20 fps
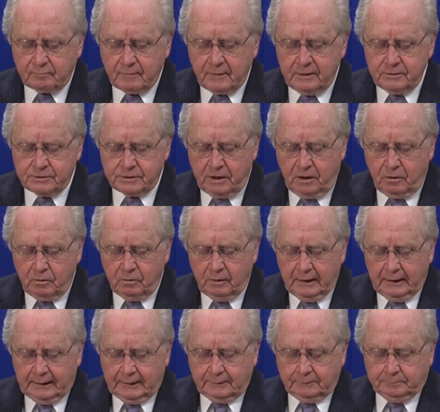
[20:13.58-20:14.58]
So
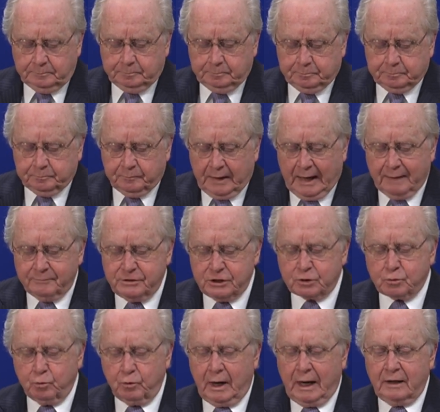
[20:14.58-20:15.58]
I've
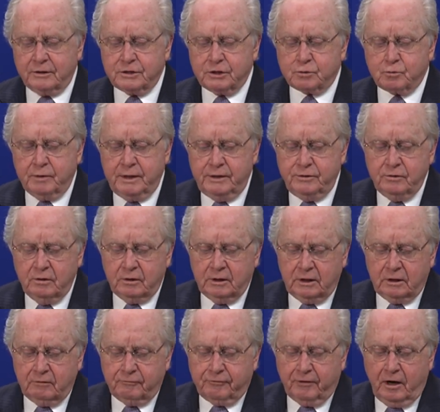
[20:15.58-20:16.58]
just, I'll just read you a
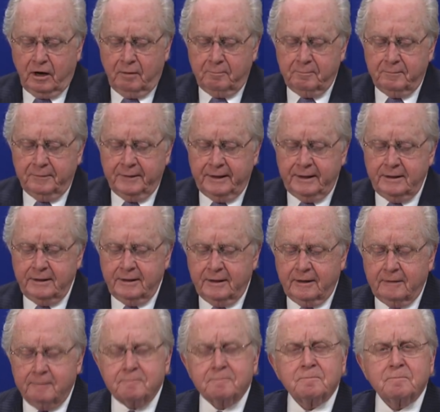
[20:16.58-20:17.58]
little from the,
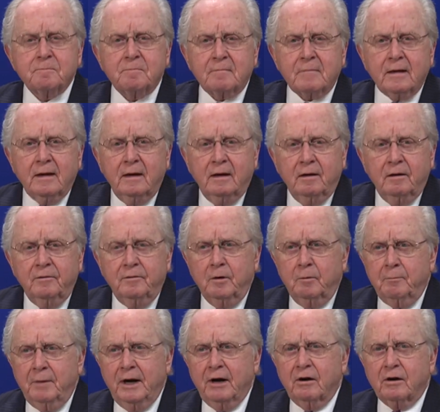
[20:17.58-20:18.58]
uh, the
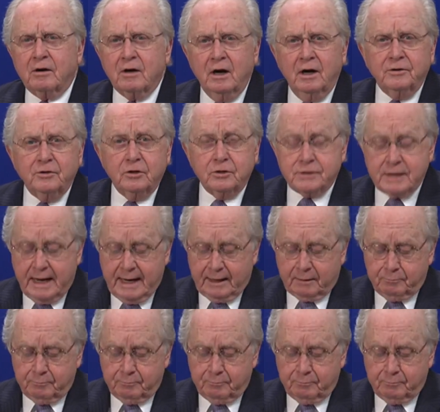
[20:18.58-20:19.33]
America Under Attack